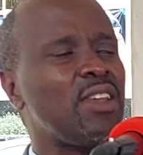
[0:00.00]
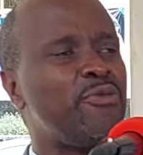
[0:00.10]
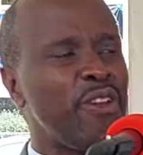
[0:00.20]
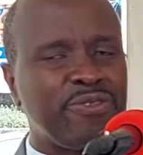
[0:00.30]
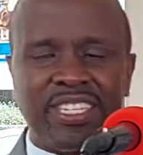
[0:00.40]
and
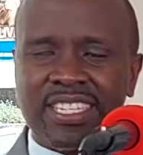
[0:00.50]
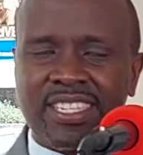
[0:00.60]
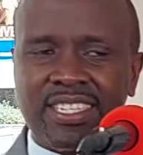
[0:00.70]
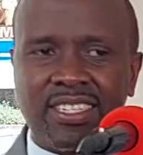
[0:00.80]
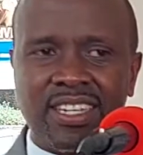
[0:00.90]

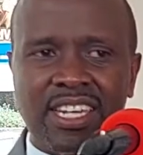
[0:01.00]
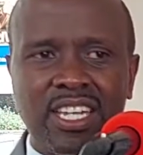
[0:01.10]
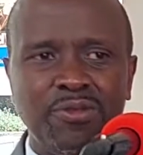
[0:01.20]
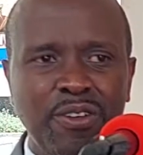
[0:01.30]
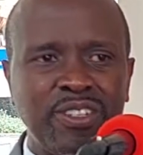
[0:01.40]
50s,
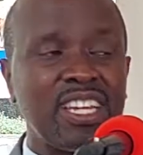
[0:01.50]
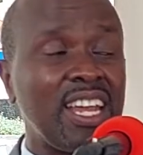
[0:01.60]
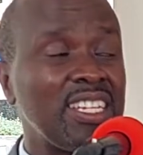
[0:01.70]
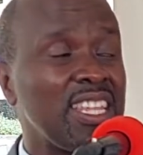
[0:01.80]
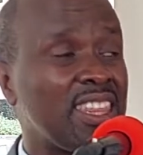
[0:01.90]
1950s
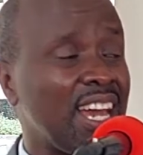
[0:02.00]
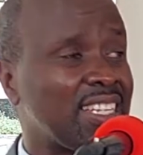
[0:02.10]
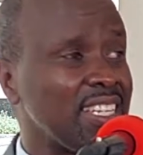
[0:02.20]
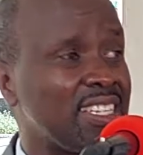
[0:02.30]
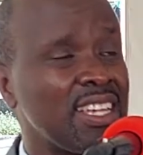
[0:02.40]
and
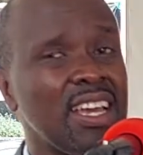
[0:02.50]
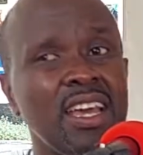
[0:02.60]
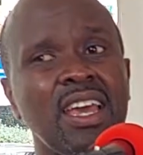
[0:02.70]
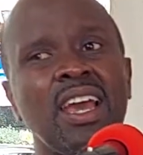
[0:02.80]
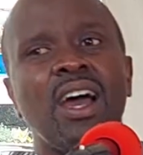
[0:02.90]
1930s,
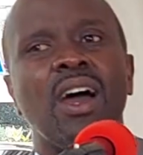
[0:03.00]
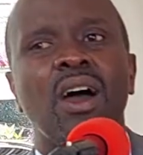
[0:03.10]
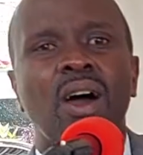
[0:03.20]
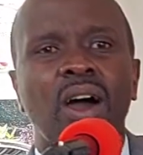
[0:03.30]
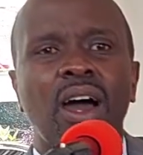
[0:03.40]

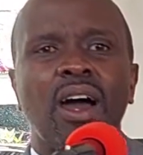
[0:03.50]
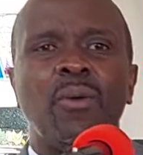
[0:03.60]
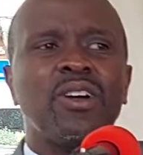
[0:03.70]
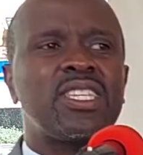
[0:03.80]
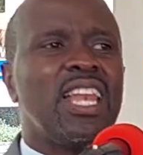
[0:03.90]

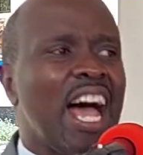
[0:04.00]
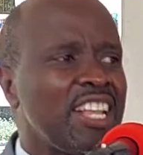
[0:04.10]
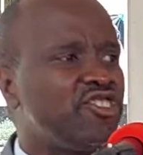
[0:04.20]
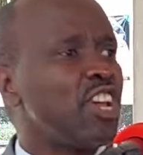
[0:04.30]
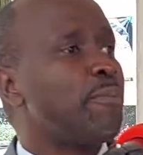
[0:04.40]
was
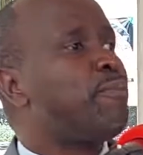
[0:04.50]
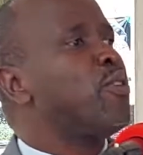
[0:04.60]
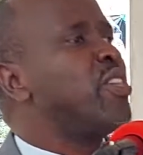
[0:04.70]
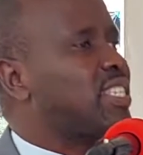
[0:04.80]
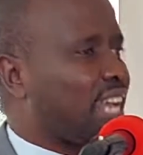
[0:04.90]
largely a
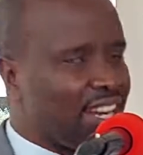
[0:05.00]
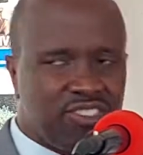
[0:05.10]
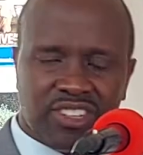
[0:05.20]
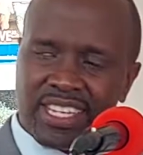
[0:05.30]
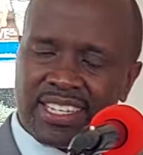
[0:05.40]
Buddhist
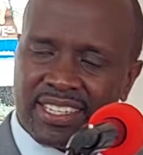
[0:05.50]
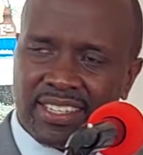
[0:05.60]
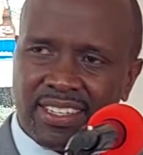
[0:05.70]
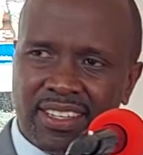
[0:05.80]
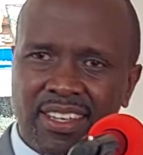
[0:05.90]
country.
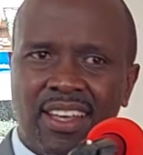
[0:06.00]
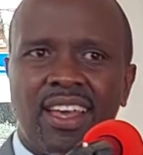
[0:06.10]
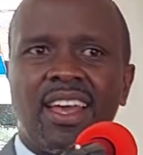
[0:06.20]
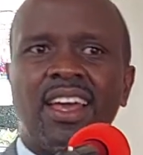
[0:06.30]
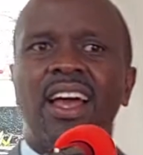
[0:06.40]

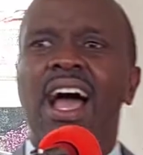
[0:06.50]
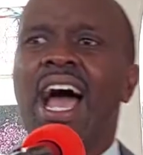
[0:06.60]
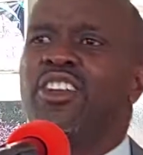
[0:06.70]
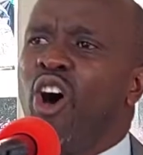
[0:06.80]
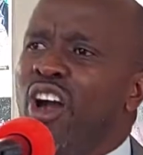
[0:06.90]

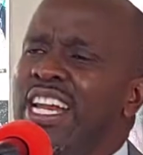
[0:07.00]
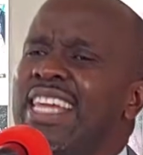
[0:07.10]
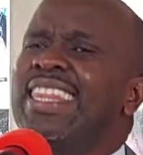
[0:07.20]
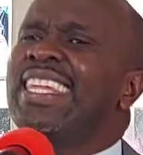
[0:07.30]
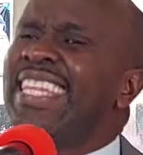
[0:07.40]
Had
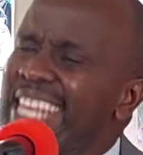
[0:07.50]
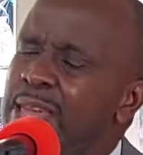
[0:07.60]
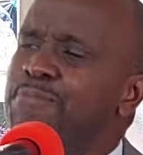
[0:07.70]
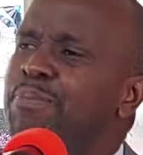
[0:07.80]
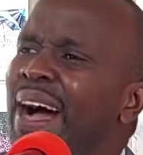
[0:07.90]
only
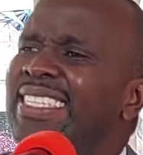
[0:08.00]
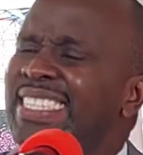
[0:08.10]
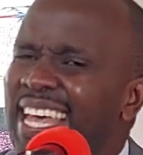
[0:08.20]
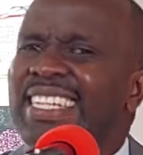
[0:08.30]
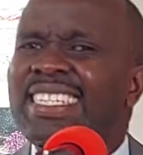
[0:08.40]
3%
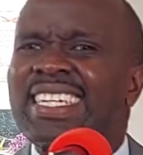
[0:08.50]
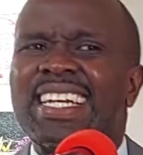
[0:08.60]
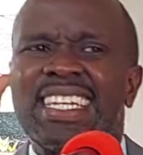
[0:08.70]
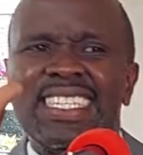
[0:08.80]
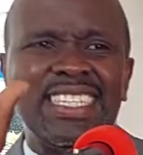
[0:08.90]

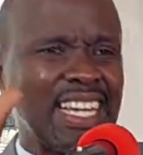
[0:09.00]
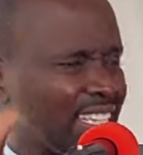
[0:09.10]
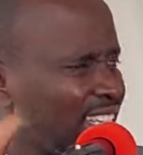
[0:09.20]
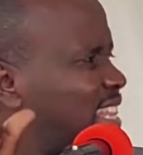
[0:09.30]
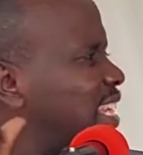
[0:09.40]

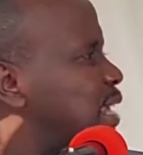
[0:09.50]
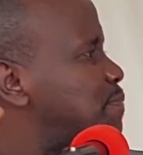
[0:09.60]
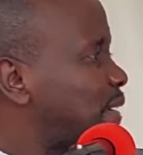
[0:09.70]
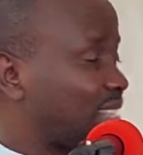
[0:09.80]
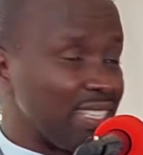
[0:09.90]
Christian,
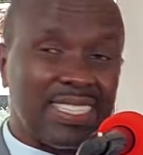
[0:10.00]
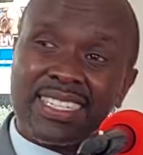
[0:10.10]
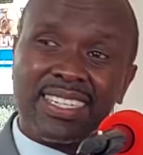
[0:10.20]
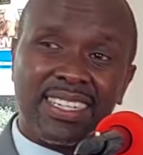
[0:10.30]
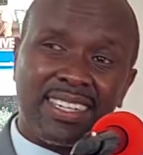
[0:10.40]
3%,
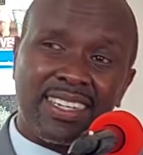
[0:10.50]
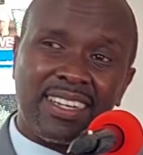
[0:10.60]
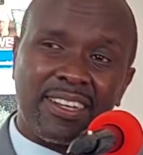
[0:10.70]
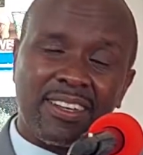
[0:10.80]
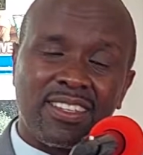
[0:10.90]

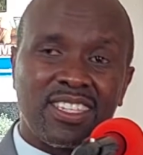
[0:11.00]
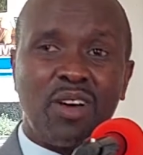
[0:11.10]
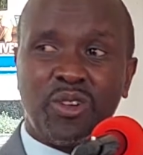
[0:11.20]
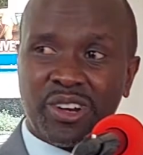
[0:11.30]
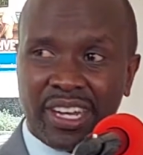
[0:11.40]

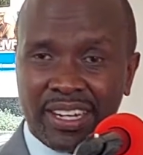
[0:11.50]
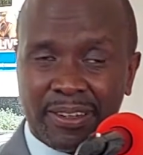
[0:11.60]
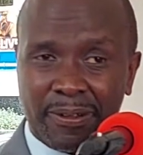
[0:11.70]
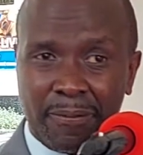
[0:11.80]
South Korea.